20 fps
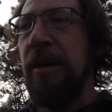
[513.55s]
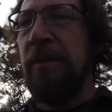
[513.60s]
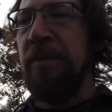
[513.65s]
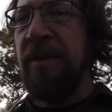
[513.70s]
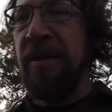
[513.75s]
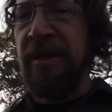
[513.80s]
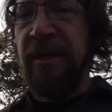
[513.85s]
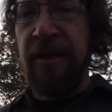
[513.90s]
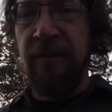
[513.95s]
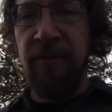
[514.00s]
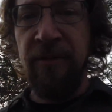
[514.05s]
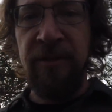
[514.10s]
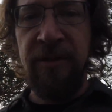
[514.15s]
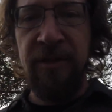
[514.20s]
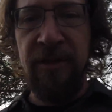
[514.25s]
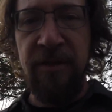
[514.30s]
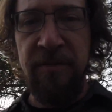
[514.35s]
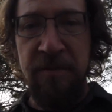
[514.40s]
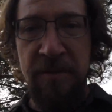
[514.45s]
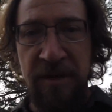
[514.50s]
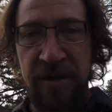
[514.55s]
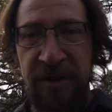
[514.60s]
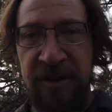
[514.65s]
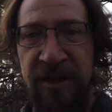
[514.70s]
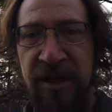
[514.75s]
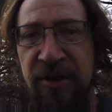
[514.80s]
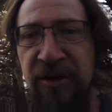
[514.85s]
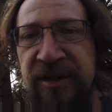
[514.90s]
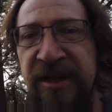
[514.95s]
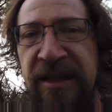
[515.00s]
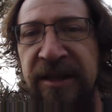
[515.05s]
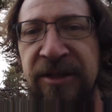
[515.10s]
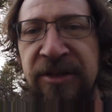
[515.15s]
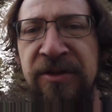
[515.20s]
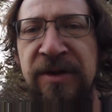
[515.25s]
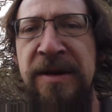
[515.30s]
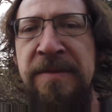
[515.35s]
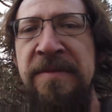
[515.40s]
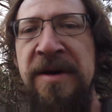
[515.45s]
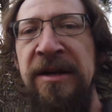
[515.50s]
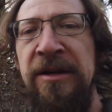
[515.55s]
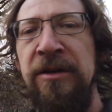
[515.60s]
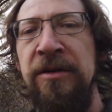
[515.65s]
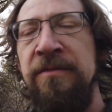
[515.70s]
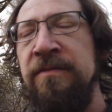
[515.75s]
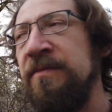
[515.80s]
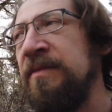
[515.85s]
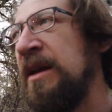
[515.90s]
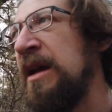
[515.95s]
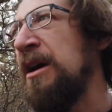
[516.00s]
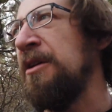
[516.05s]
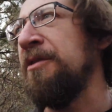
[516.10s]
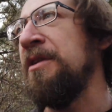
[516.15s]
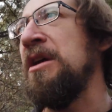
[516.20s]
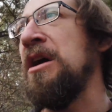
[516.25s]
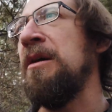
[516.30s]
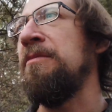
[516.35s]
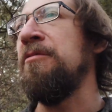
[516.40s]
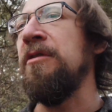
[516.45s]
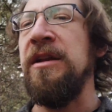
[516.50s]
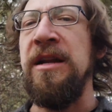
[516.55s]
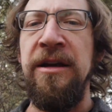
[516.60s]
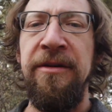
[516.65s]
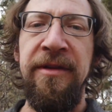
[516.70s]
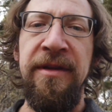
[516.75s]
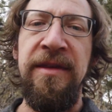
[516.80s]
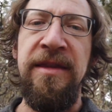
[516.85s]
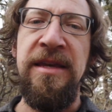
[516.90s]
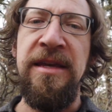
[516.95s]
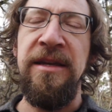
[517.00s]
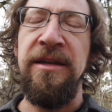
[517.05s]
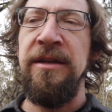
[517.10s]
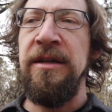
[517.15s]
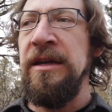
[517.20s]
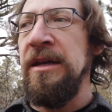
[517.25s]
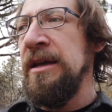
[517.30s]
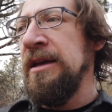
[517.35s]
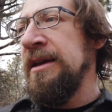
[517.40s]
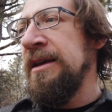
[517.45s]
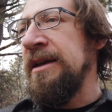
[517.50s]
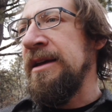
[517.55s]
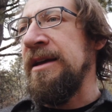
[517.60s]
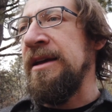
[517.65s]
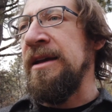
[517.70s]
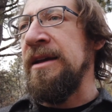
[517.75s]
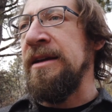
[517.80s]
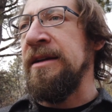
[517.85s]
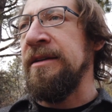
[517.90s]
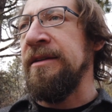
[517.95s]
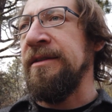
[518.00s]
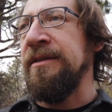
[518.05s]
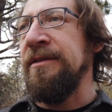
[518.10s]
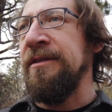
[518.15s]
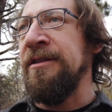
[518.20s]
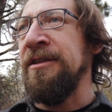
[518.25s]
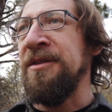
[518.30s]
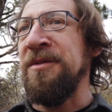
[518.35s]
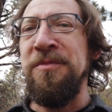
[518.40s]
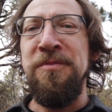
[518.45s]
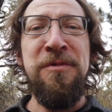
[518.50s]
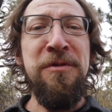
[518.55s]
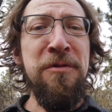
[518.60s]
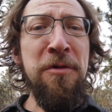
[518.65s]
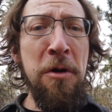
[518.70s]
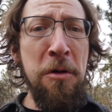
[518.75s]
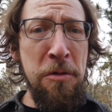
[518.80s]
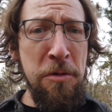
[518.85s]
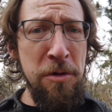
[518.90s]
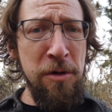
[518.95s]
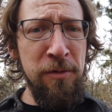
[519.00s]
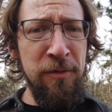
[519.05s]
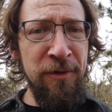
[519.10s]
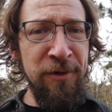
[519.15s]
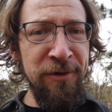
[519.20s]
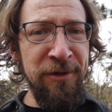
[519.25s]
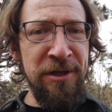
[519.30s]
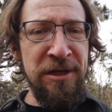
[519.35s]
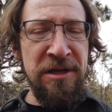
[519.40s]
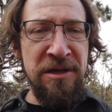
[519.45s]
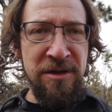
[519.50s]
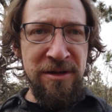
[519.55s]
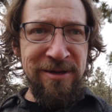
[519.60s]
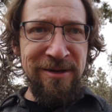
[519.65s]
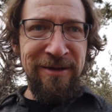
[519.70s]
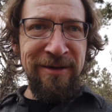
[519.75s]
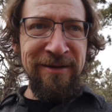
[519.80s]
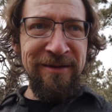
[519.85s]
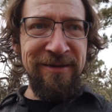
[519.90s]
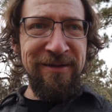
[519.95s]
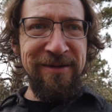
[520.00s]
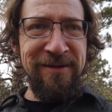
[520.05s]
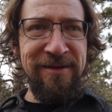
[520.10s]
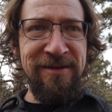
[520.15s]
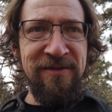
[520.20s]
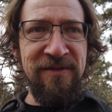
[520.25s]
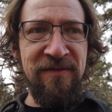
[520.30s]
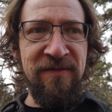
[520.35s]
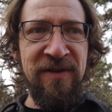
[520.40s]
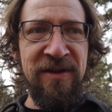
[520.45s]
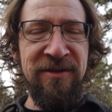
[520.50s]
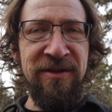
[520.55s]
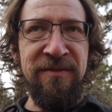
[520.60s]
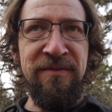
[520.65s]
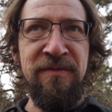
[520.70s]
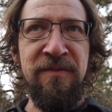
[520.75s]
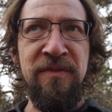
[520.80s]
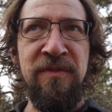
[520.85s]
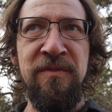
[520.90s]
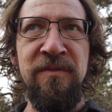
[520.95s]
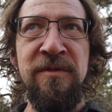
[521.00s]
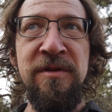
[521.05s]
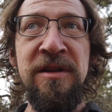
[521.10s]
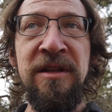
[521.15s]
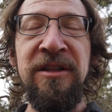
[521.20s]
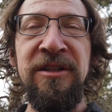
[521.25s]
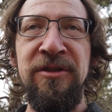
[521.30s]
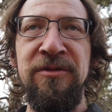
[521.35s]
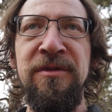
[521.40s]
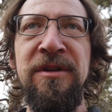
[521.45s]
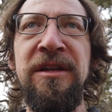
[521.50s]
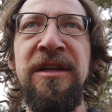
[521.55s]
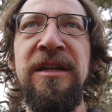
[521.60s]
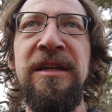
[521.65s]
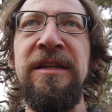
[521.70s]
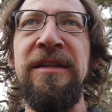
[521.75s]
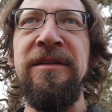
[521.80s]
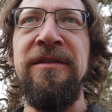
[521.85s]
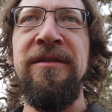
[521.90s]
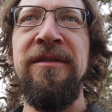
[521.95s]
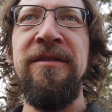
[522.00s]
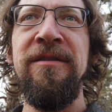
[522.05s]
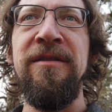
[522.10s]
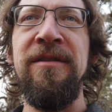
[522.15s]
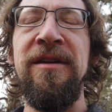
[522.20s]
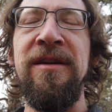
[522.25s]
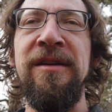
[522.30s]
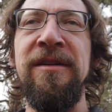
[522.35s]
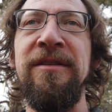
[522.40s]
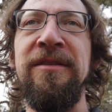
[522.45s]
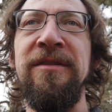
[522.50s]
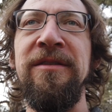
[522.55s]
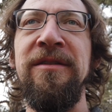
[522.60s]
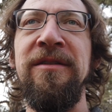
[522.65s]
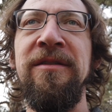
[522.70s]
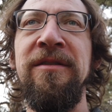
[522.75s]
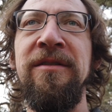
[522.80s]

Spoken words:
being able to understand the terrain better, how they operate, how they think. And it's been really very intriguing and